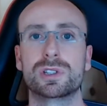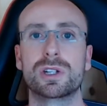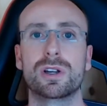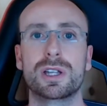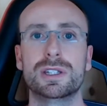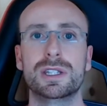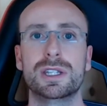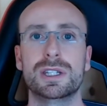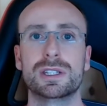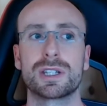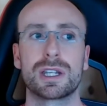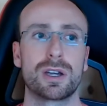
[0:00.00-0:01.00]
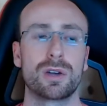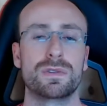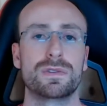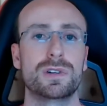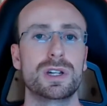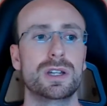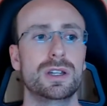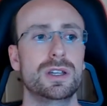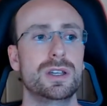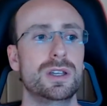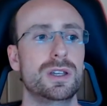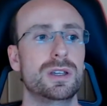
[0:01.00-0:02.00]
ideas and go for it,
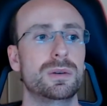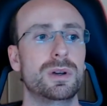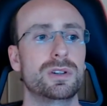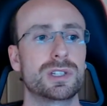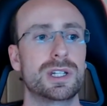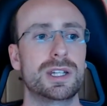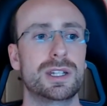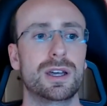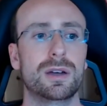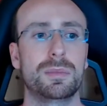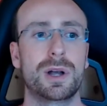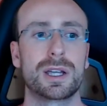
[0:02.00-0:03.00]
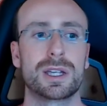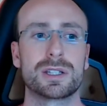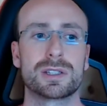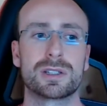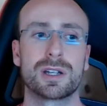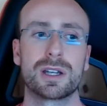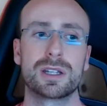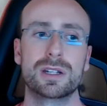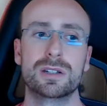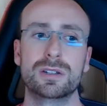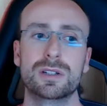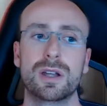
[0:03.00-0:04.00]
whereas an editor might get stuck
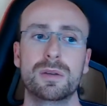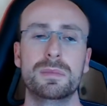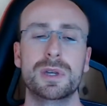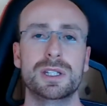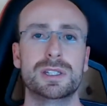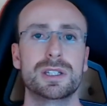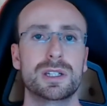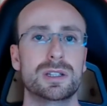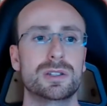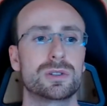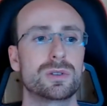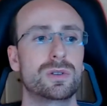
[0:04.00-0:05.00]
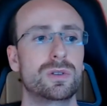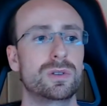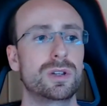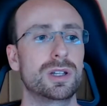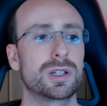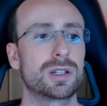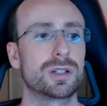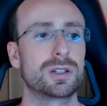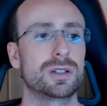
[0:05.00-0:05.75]
in meetings or like